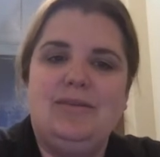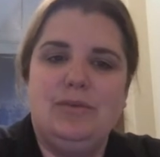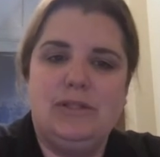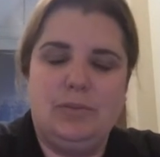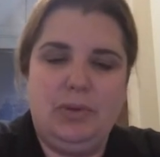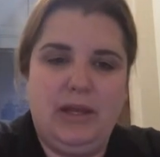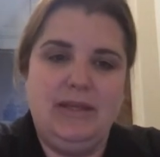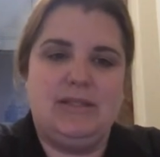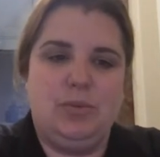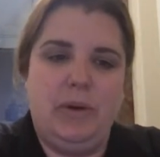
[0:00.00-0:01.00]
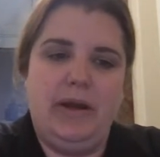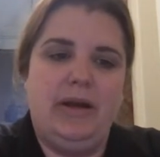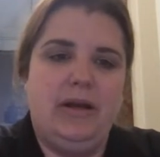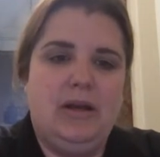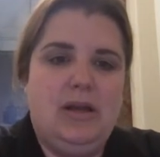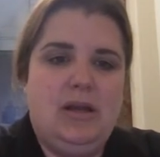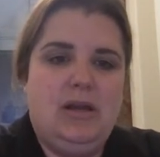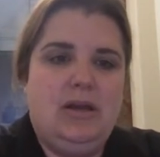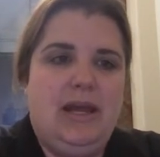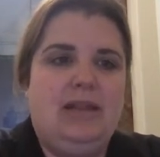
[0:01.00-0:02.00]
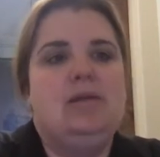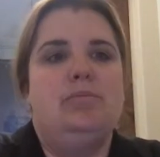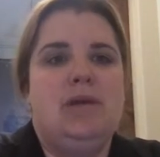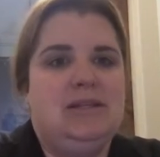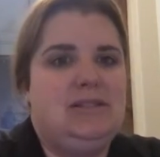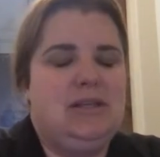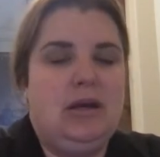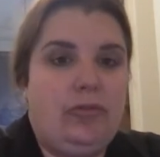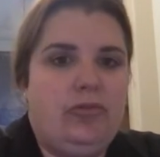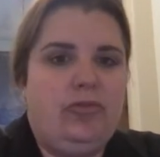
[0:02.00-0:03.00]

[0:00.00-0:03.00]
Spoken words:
was a place where in the midst of